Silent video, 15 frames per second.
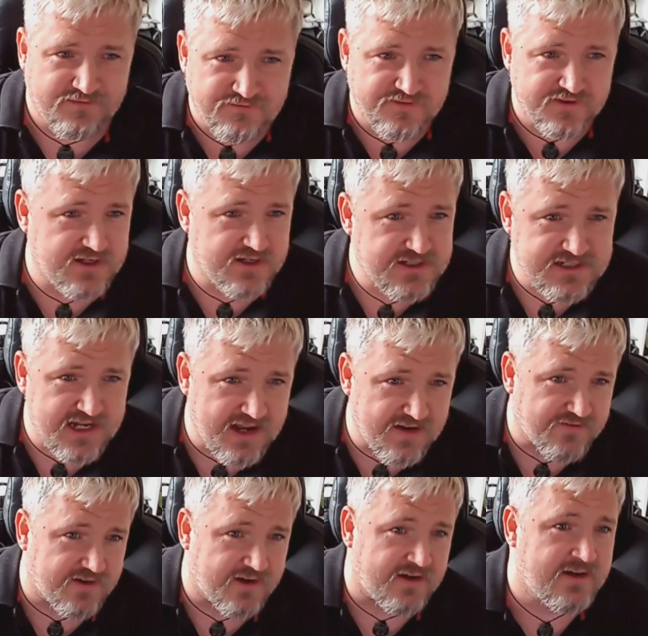The first
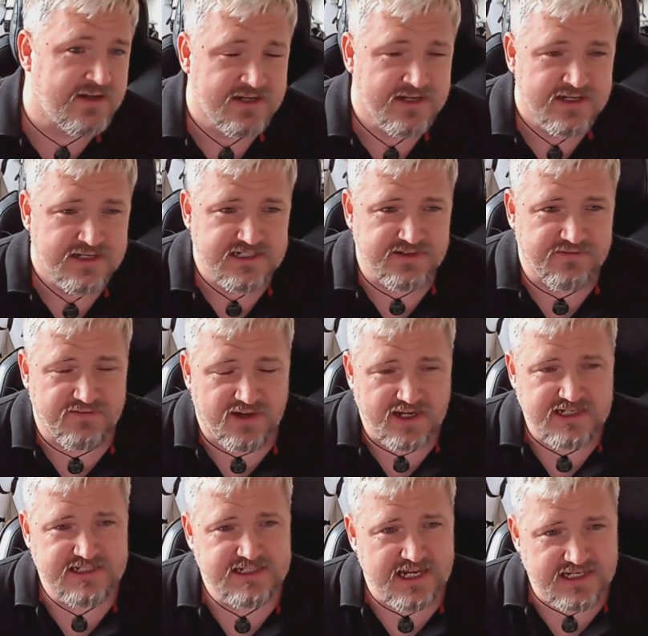ever
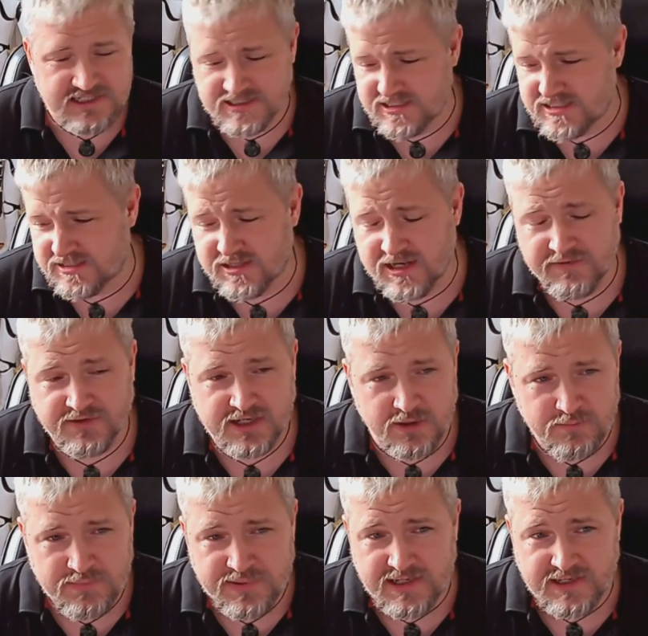device testing
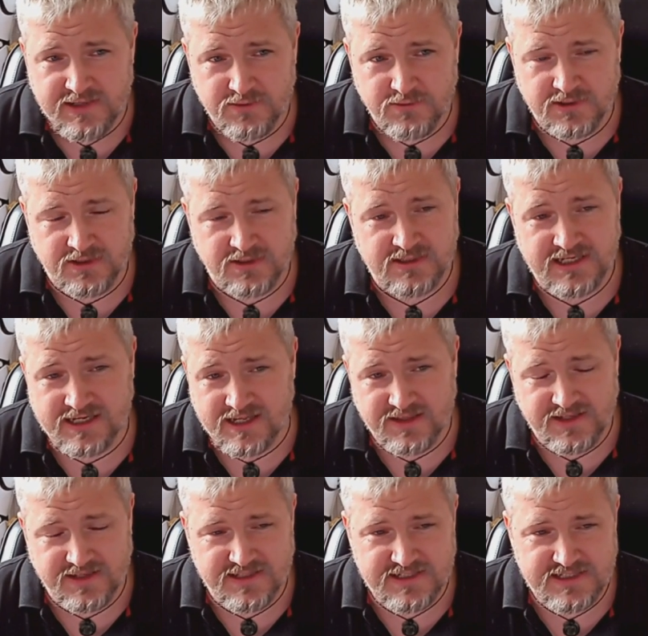company in the world. And I
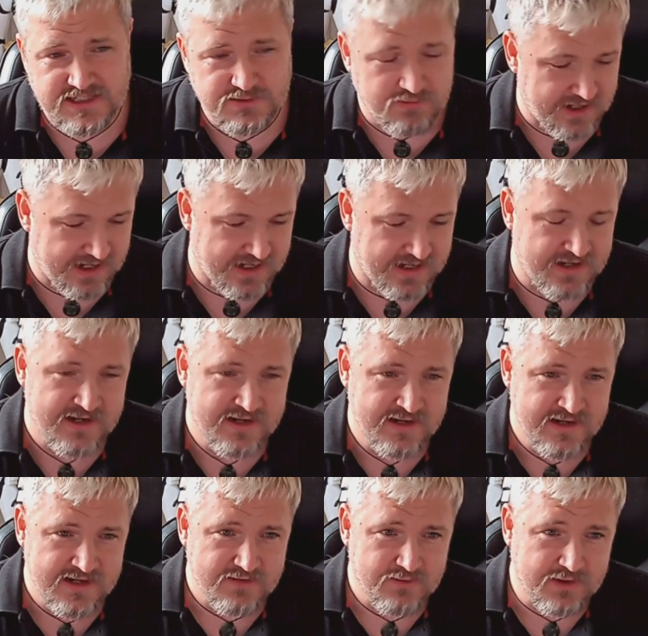think this is where
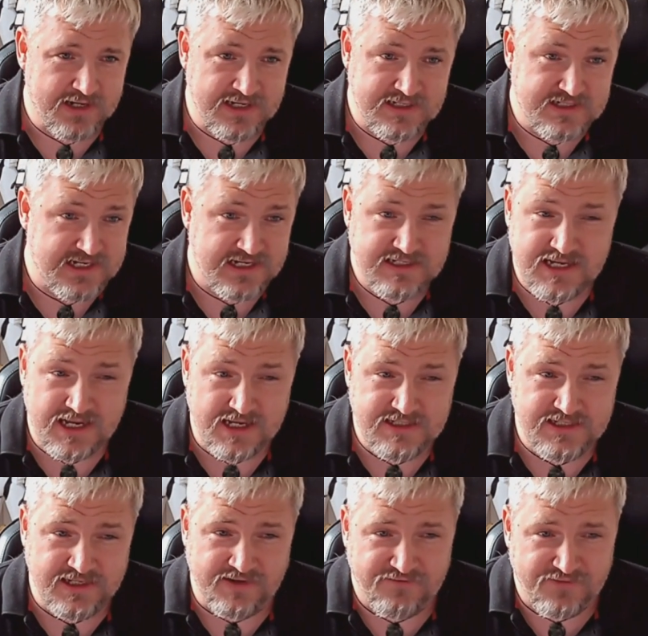it's
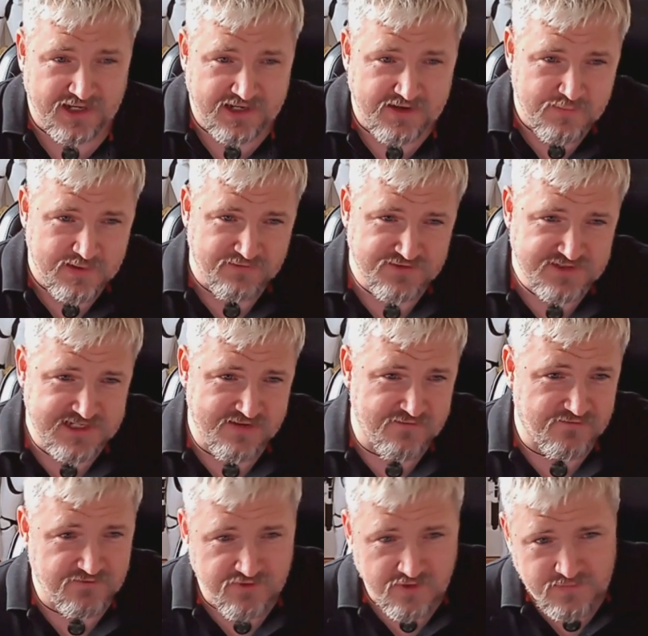exciting. I feel like I've been
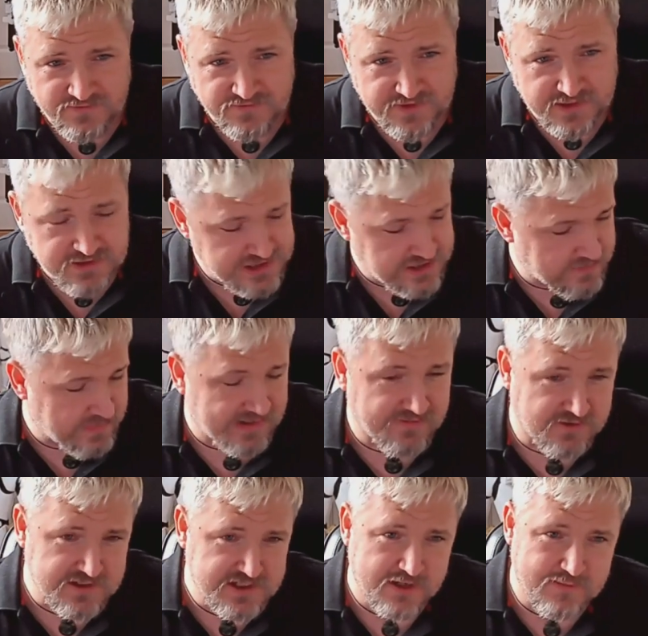sent from the future, but I've
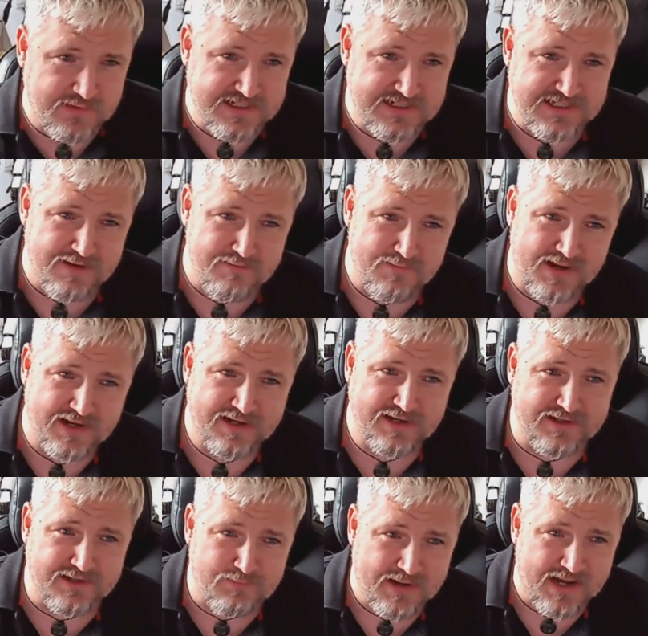also been sent back
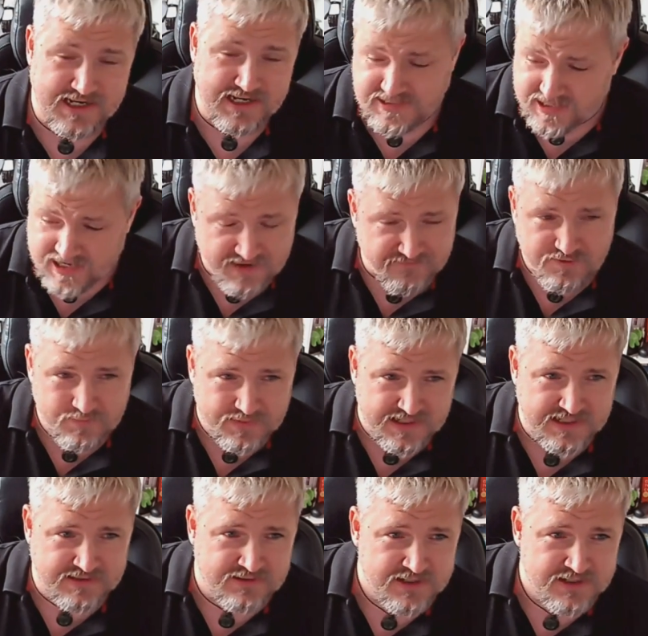in the past. And I haven't been